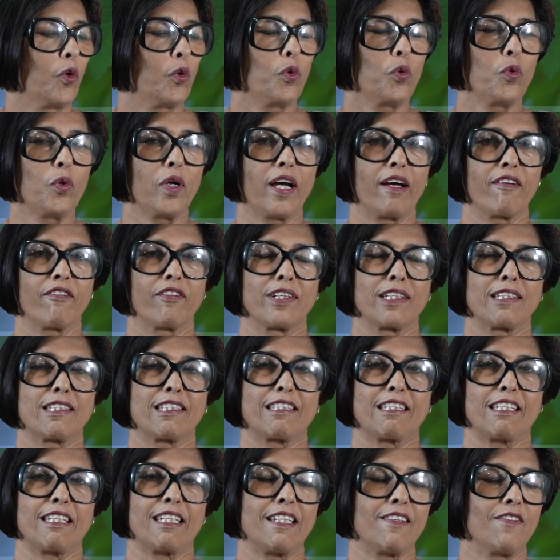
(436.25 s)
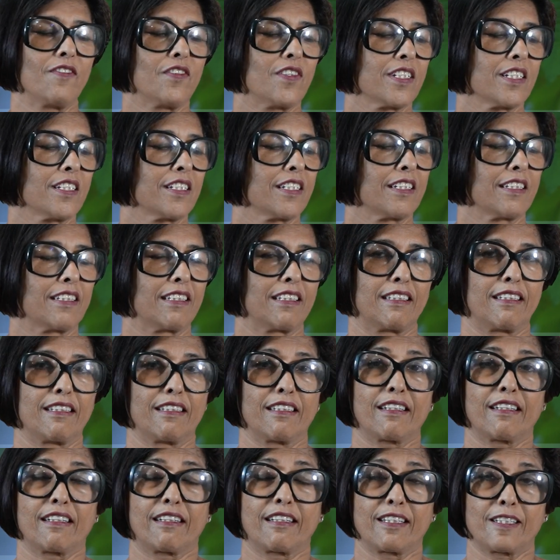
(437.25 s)
who have received
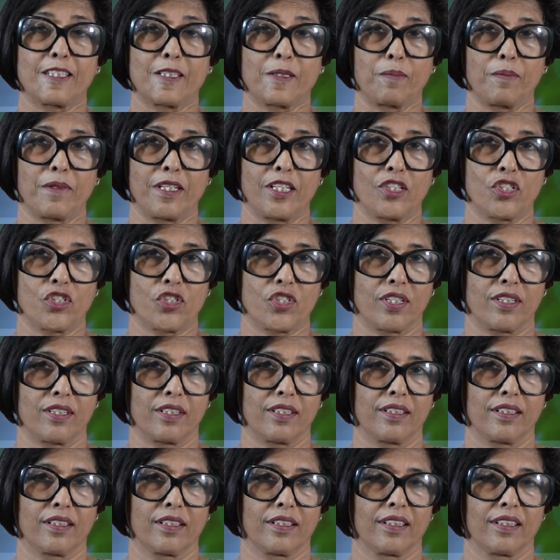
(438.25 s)
the Chrismation?